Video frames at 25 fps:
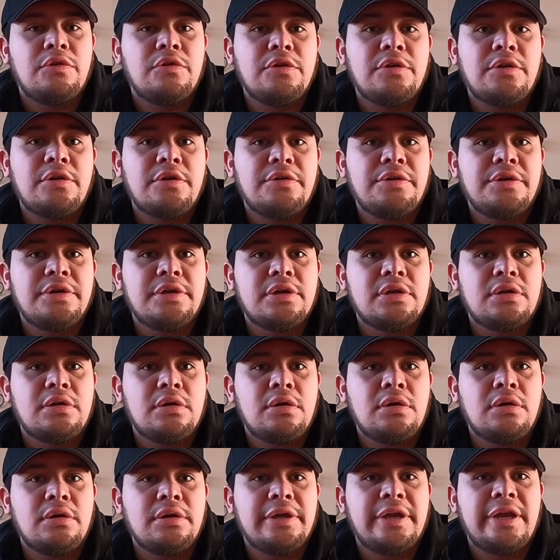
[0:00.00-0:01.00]
current
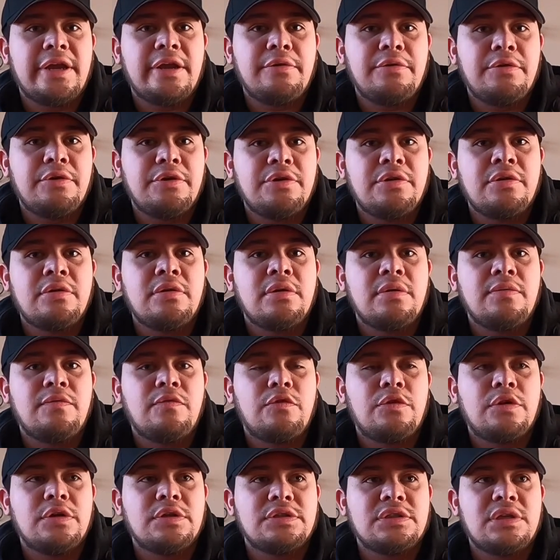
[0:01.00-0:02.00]
carrier,
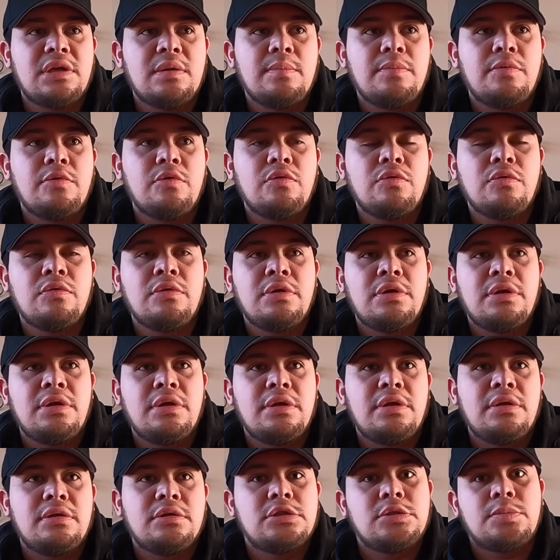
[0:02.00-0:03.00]
for example,
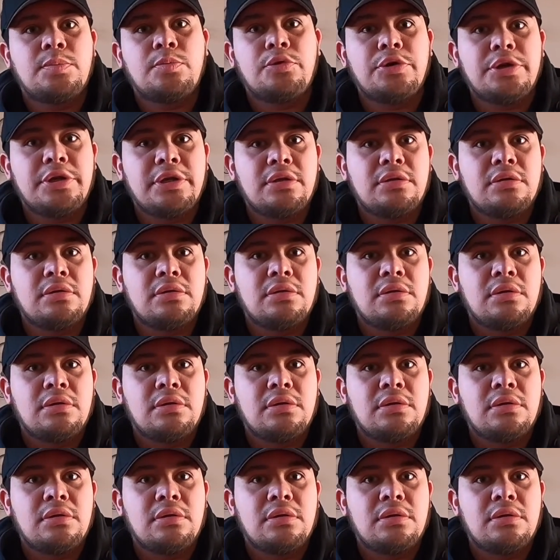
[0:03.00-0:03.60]
Sprint,